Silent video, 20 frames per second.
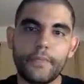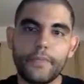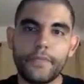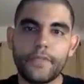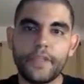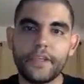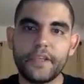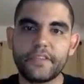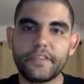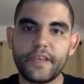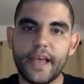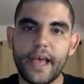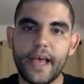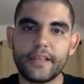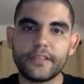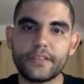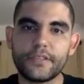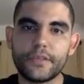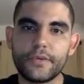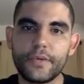this
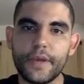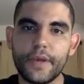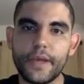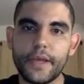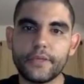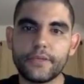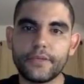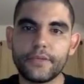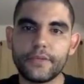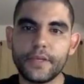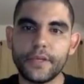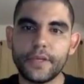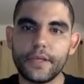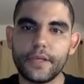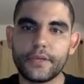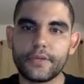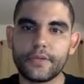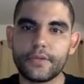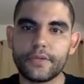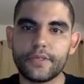answer right here
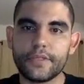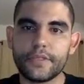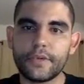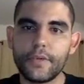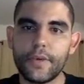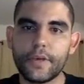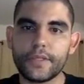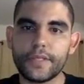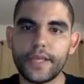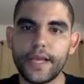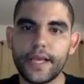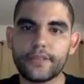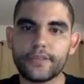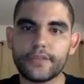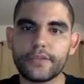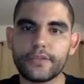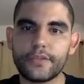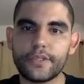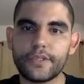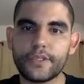the
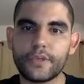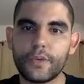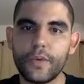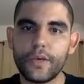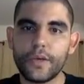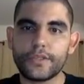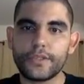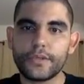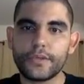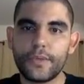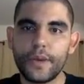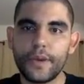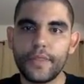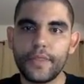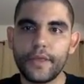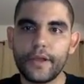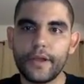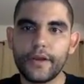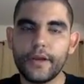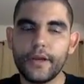answer to this question right
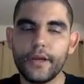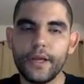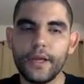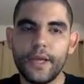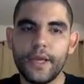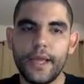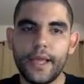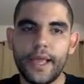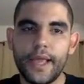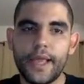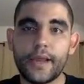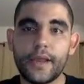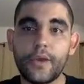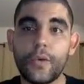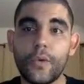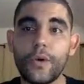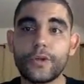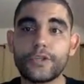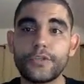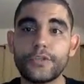there. And
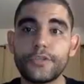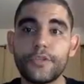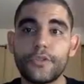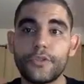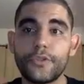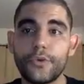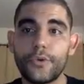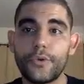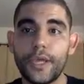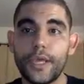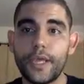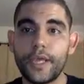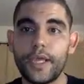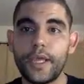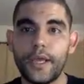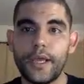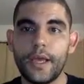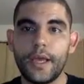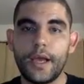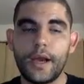question
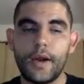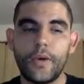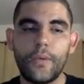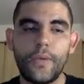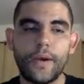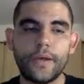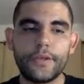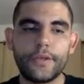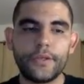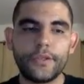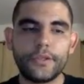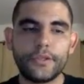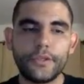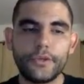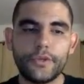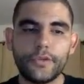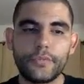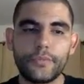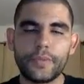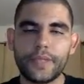3, I want you
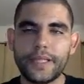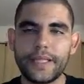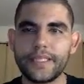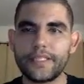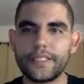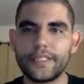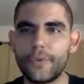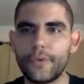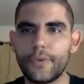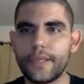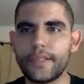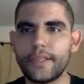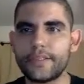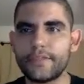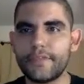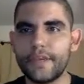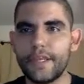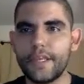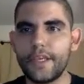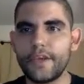to please rate this
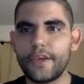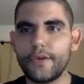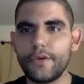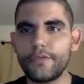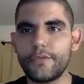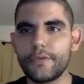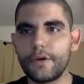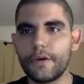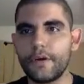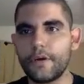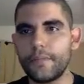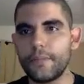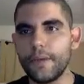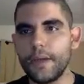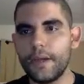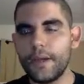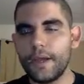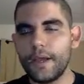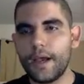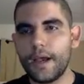video from
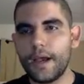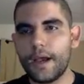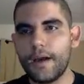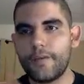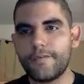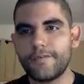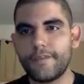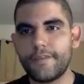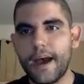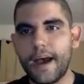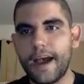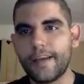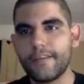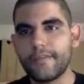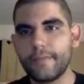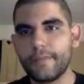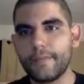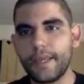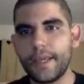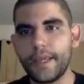
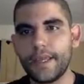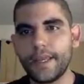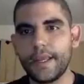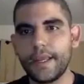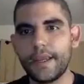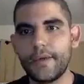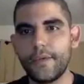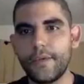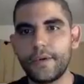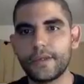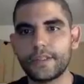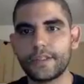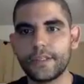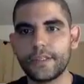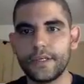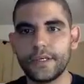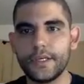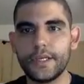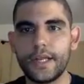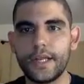5 being it was
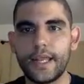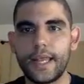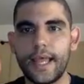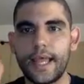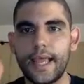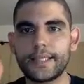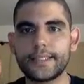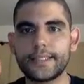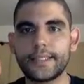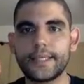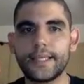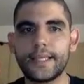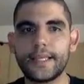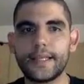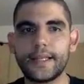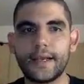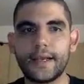good, I liked it,